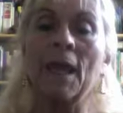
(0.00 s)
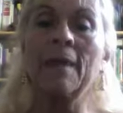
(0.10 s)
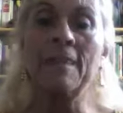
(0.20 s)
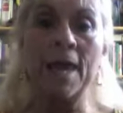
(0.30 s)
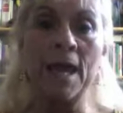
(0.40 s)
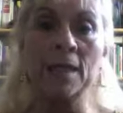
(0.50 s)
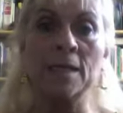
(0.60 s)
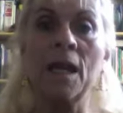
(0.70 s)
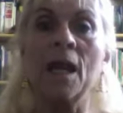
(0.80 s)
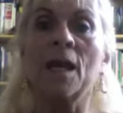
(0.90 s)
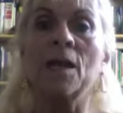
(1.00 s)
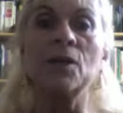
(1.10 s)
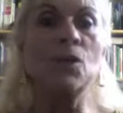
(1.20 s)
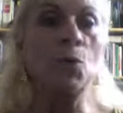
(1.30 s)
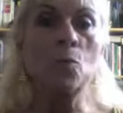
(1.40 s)
then
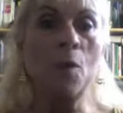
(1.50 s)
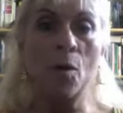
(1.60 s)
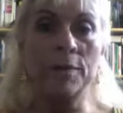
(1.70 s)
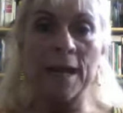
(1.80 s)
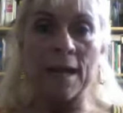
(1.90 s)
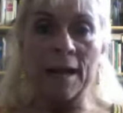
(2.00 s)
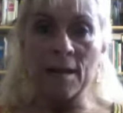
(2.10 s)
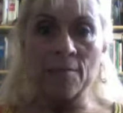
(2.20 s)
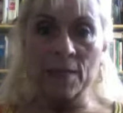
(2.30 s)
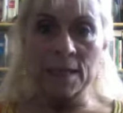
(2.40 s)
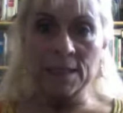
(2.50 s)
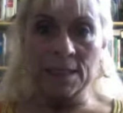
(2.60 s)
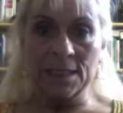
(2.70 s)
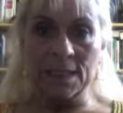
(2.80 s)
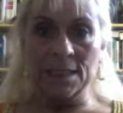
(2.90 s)
you won't get any of these
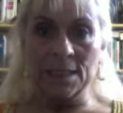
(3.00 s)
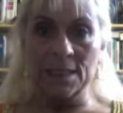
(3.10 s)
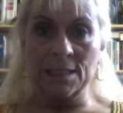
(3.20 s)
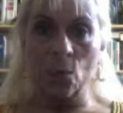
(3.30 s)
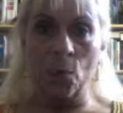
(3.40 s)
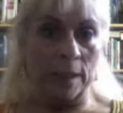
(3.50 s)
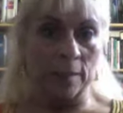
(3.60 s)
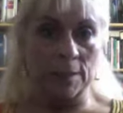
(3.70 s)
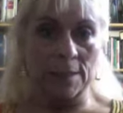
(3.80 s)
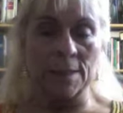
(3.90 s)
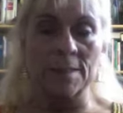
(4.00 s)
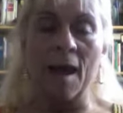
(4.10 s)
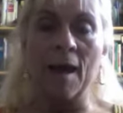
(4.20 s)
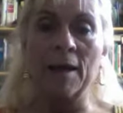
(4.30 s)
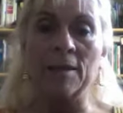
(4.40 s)
diseases or illnesses
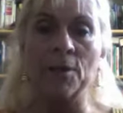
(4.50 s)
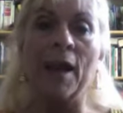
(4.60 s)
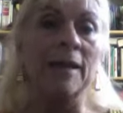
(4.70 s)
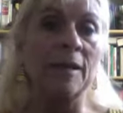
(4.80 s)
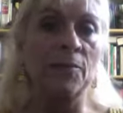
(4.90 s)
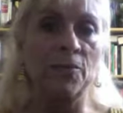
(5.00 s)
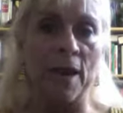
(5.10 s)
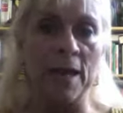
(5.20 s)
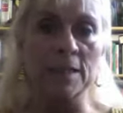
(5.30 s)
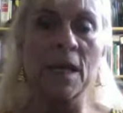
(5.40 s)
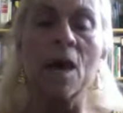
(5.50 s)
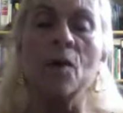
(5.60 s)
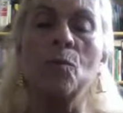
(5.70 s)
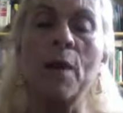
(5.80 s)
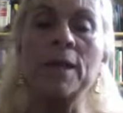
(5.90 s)
either. And in fact,
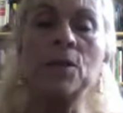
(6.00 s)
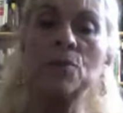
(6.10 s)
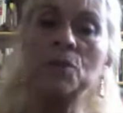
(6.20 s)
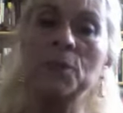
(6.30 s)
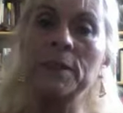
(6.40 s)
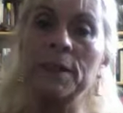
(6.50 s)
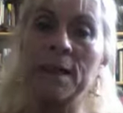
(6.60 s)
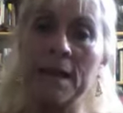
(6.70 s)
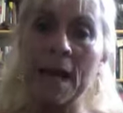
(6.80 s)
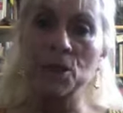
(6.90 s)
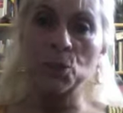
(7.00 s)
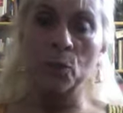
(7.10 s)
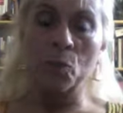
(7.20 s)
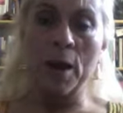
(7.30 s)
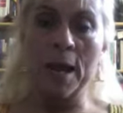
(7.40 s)
when you do it in a
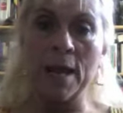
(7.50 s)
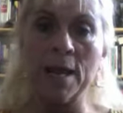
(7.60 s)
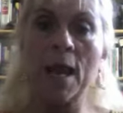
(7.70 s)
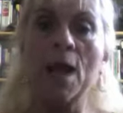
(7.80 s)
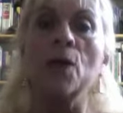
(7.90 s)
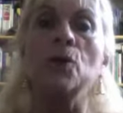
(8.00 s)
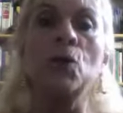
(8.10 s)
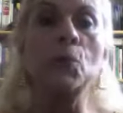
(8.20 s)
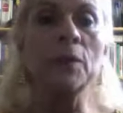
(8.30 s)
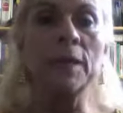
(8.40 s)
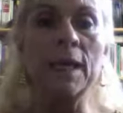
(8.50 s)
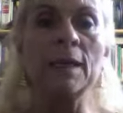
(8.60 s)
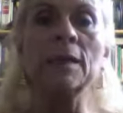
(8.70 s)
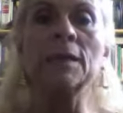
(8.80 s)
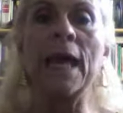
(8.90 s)
natural way, you will
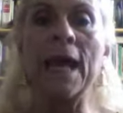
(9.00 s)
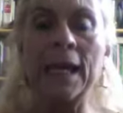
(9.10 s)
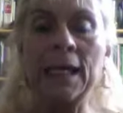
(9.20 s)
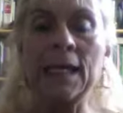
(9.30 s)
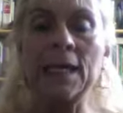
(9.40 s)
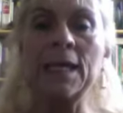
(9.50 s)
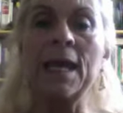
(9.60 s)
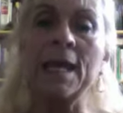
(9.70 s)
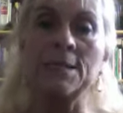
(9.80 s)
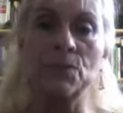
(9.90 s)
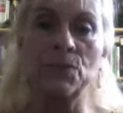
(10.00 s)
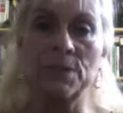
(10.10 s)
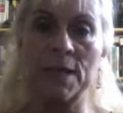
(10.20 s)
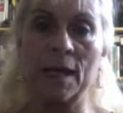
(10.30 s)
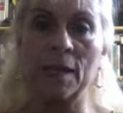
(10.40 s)
kill any cancer
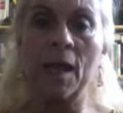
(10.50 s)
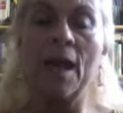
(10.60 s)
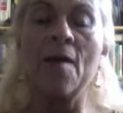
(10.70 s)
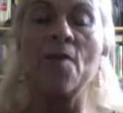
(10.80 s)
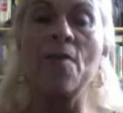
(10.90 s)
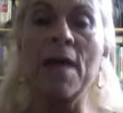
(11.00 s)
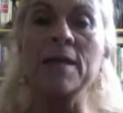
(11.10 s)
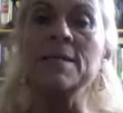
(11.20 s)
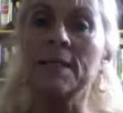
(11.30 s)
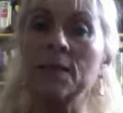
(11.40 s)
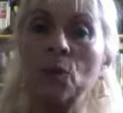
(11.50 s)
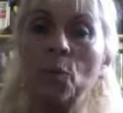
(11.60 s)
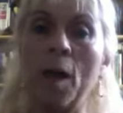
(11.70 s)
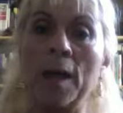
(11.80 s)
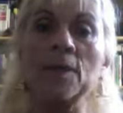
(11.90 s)
cell that is in your
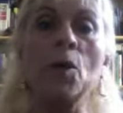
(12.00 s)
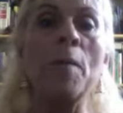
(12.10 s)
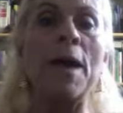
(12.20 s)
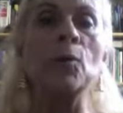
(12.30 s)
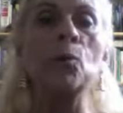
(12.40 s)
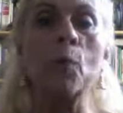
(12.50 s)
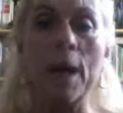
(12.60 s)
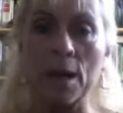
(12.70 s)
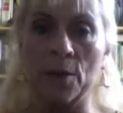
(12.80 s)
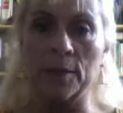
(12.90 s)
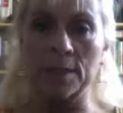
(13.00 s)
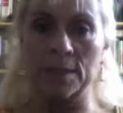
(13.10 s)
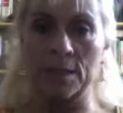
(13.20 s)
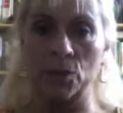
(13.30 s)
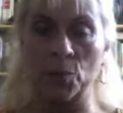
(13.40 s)
body, no matter where it is in your